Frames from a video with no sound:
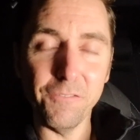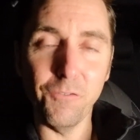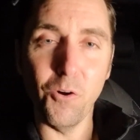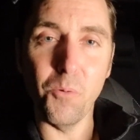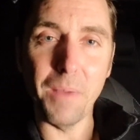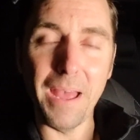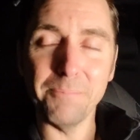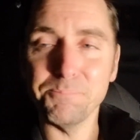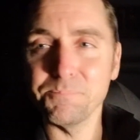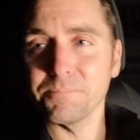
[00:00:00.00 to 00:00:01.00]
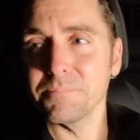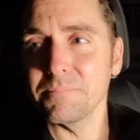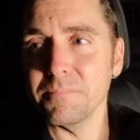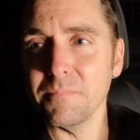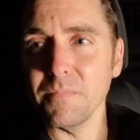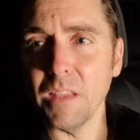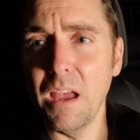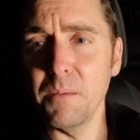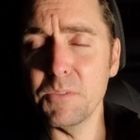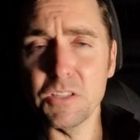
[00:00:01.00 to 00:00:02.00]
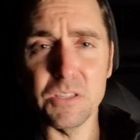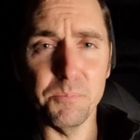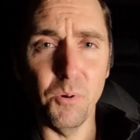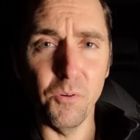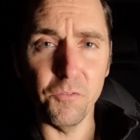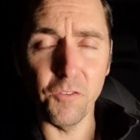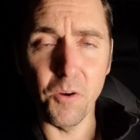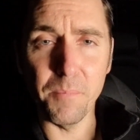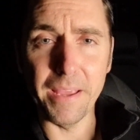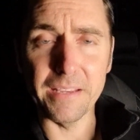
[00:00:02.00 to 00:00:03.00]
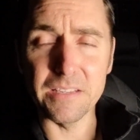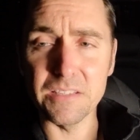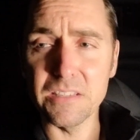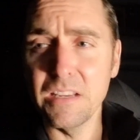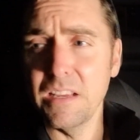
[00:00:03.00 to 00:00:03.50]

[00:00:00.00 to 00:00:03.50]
format to support filmmakers,